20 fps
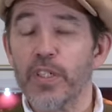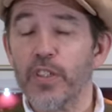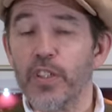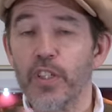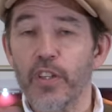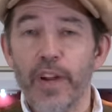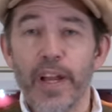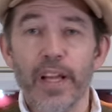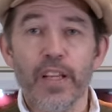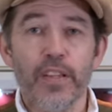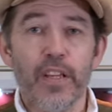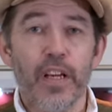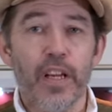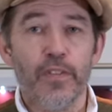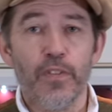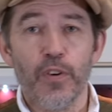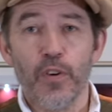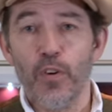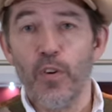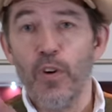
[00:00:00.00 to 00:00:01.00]
it's correct that
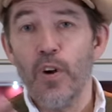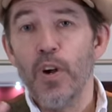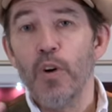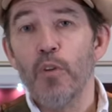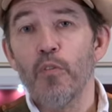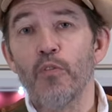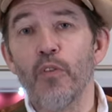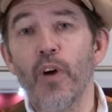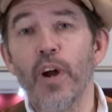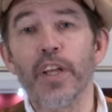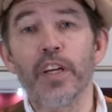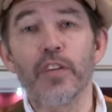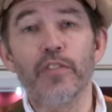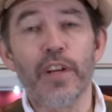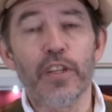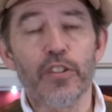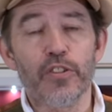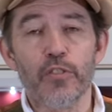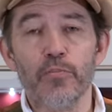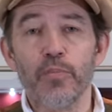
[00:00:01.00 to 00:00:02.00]
if you're riding a
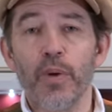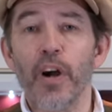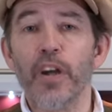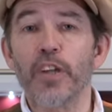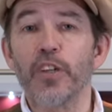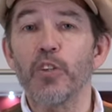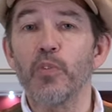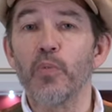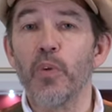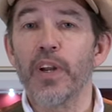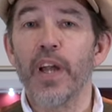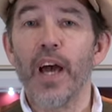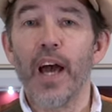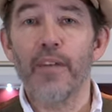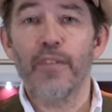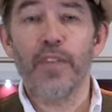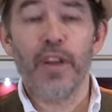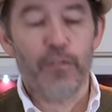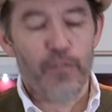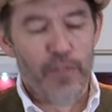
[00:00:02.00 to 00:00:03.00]
retro bike, you want to
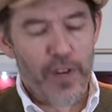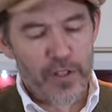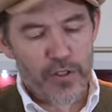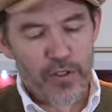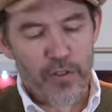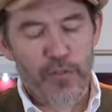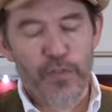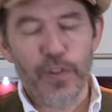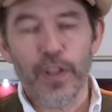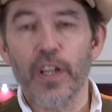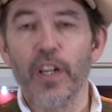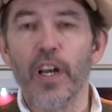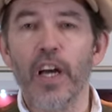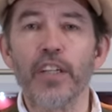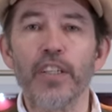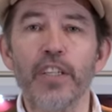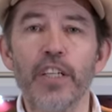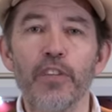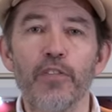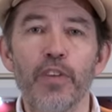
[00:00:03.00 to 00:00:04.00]
have that retro feel.
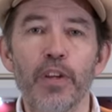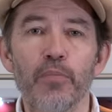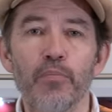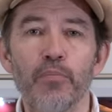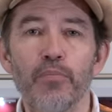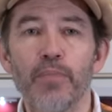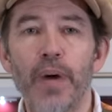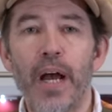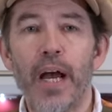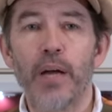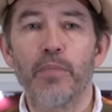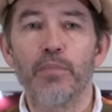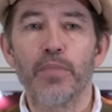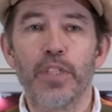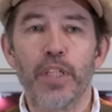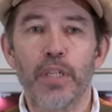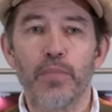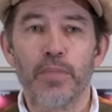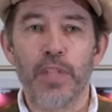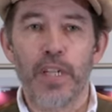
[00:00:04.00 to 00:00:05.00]
A D-ring perhaps
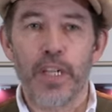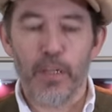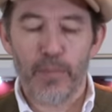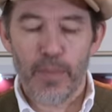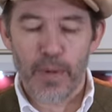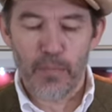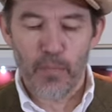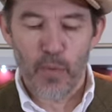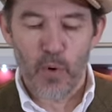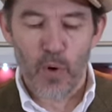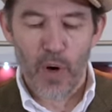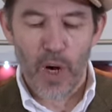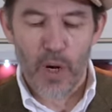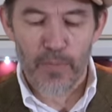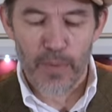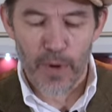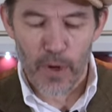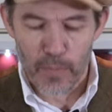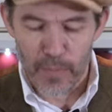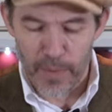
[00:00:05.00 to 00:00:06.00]
seems a little bit more
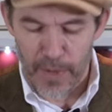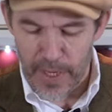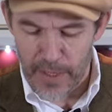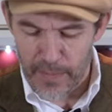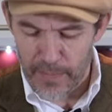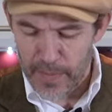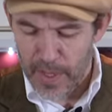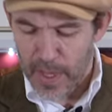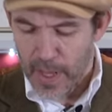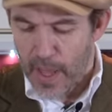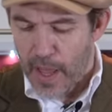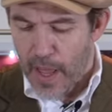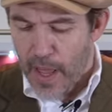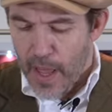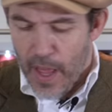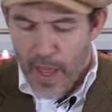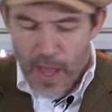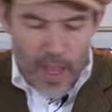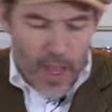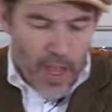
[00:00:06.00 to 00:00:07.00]
appropriate.
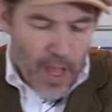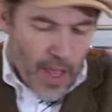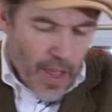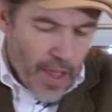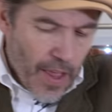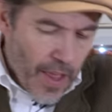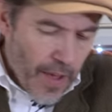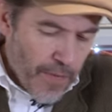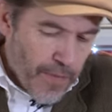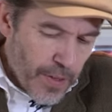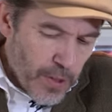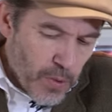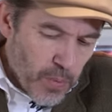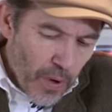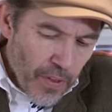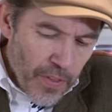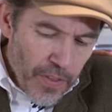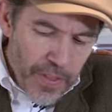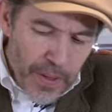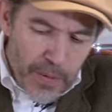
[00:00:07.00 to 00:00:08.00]
If there's
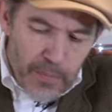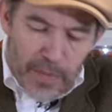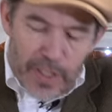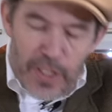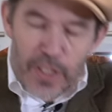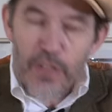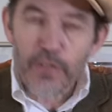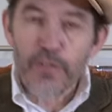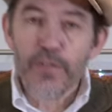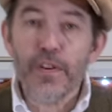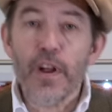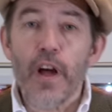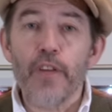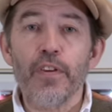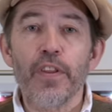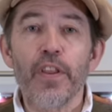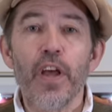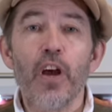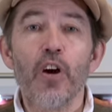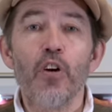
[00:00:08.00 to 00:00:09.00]
one thing missing
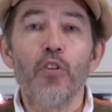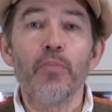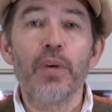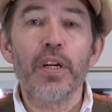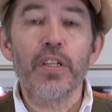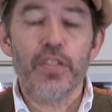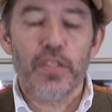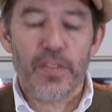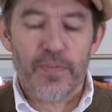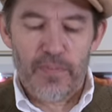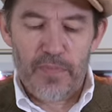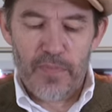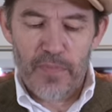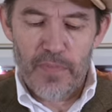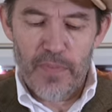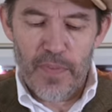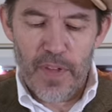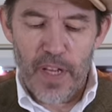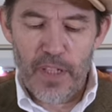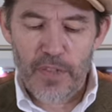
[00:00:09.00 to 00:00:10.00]
from the helmet,
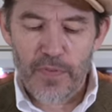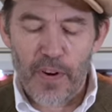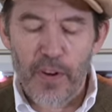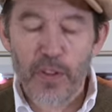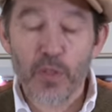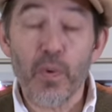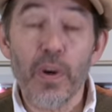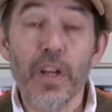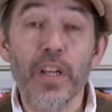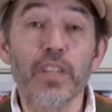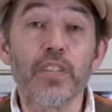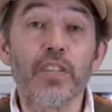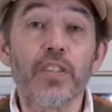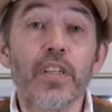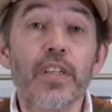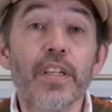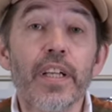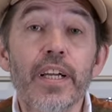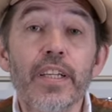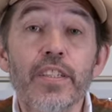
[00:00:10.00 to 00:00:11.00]
as far as we're
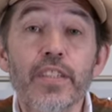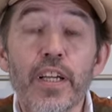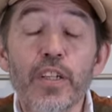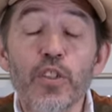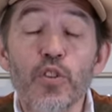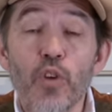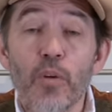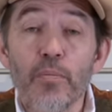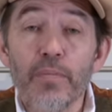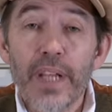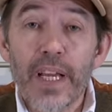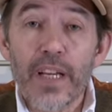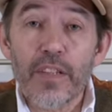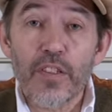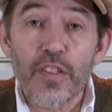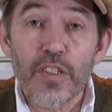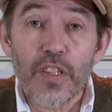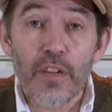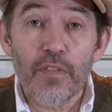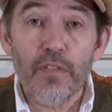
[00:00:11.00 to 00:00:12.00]
concerned, it's a
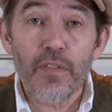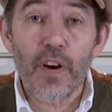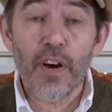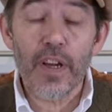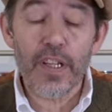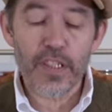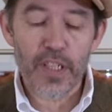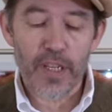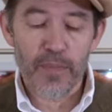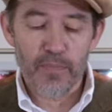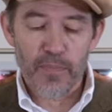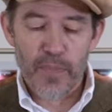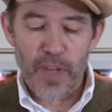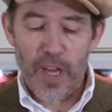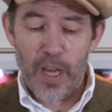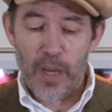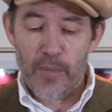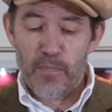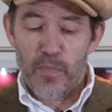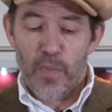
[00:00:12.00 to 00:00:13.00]
drop-down sun visor.
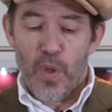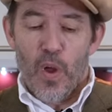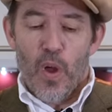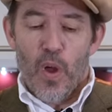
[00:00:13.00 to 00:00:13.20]
Um,